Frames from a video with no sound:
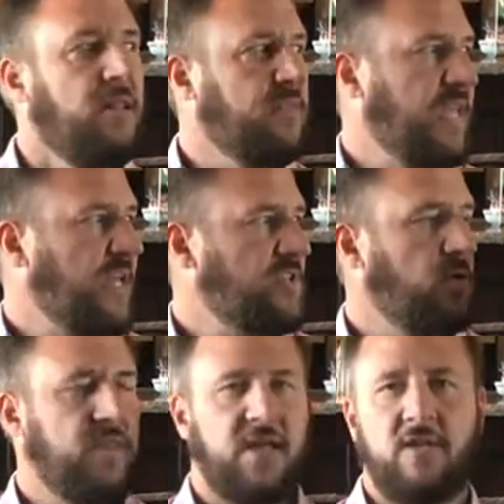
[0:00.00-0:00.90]
Let the guest go
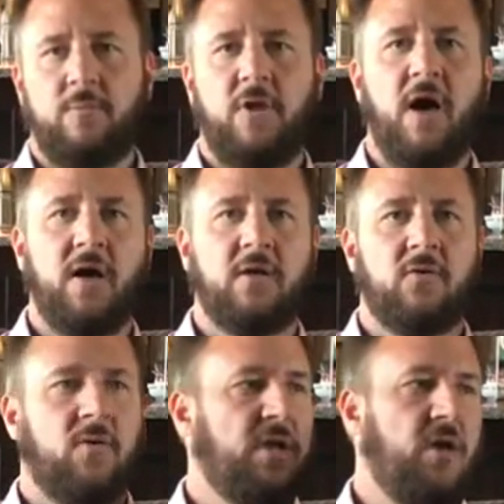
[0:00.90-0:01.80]
to the end of the block,
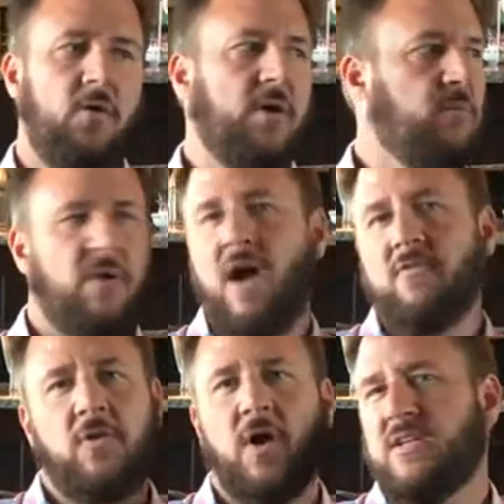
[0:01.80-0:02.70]
or you know,
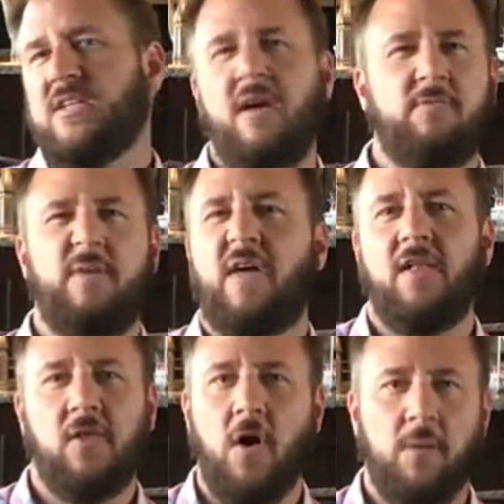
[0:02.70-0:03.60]
however long. It doesn't have to be
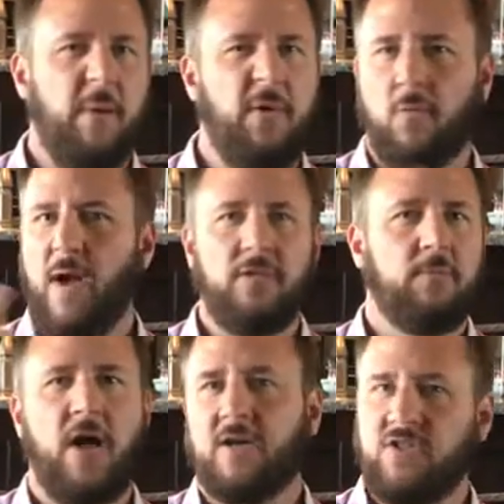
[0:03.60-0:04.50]
that long. Maybe around the
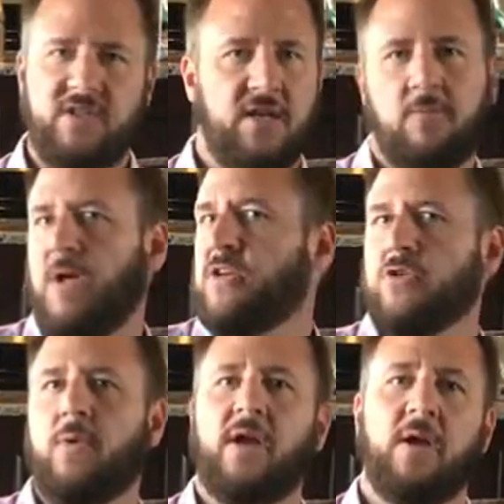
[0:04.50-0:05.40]
block, just the end of the block,
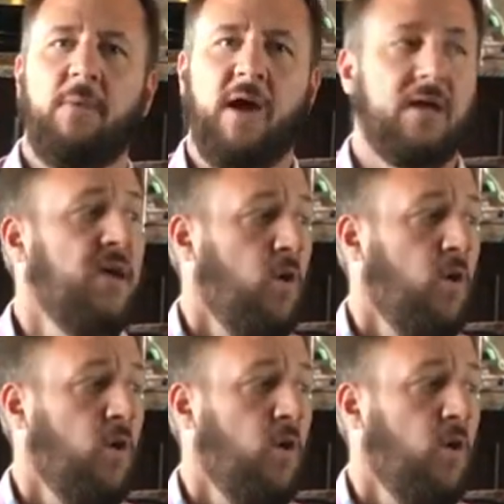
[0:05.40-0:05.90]
turn around and come back.